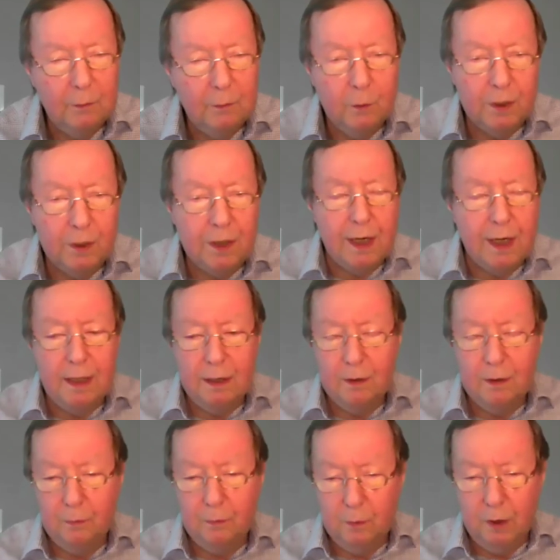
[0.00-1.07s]
We stayed
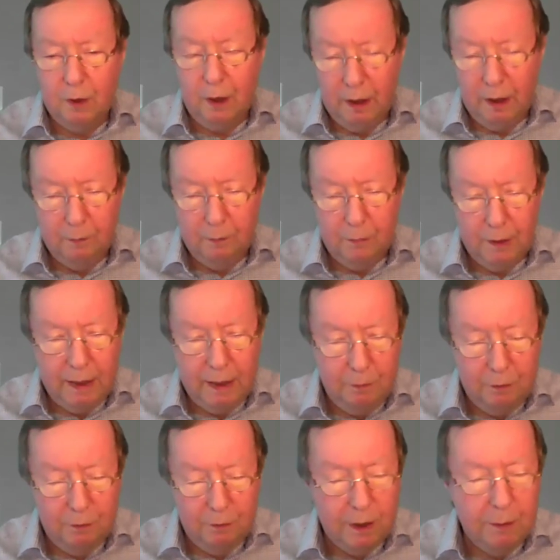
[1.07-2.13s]

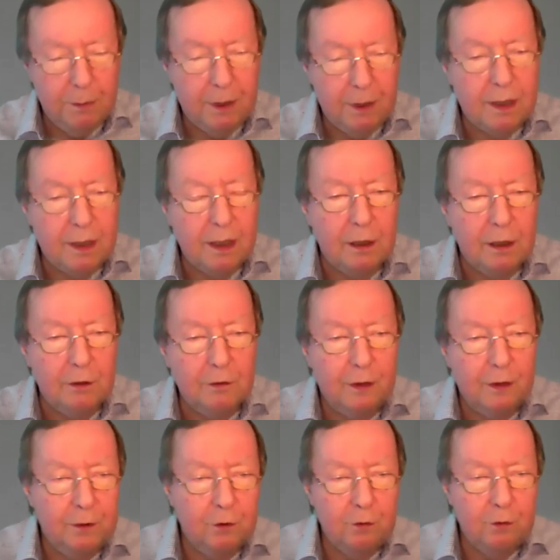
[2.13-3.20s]
in Reims itself,
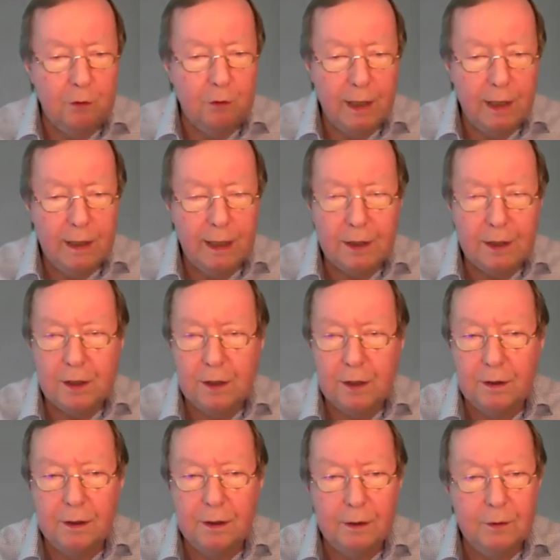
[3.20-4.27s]
right next to
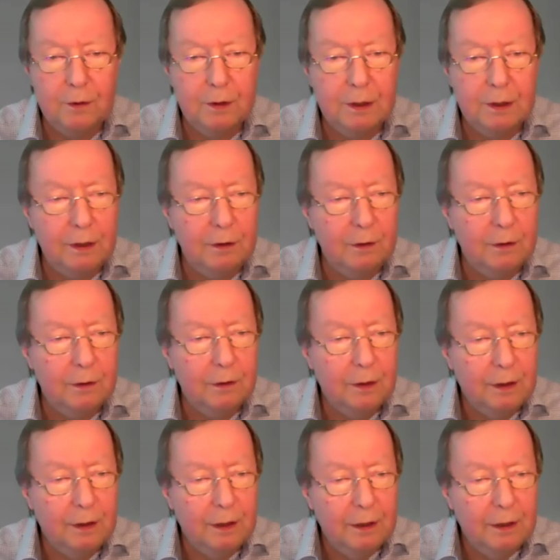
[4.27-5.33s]
the
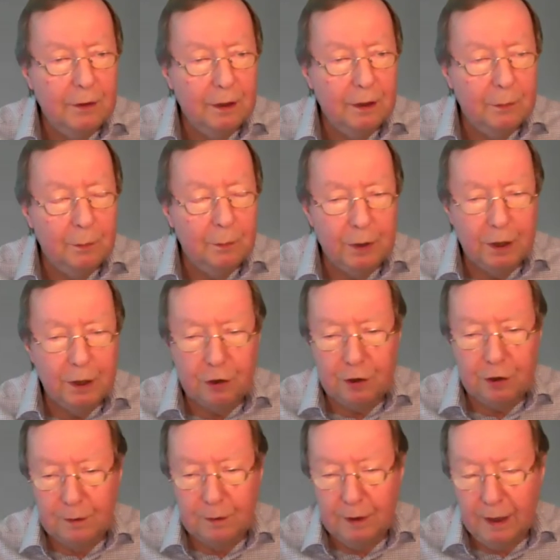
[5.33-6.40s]

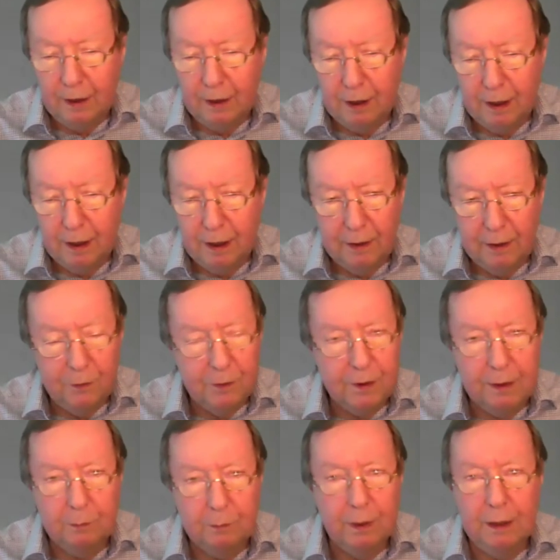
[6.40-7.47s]
production area, and
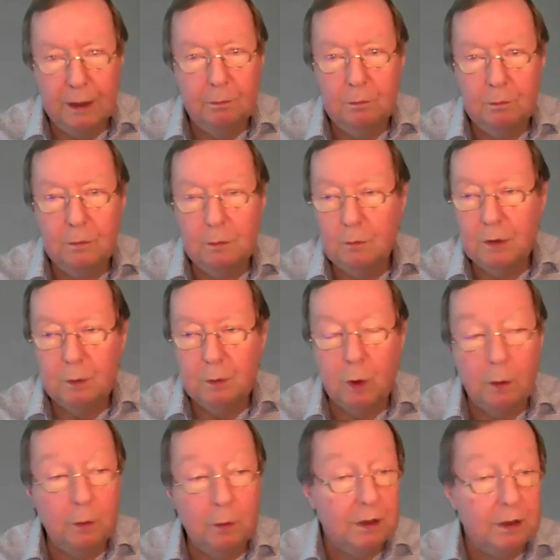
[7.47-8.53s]
in what
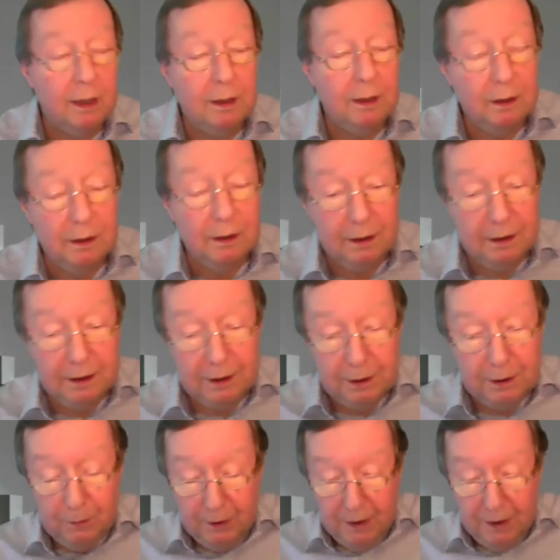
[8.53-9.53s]
was like a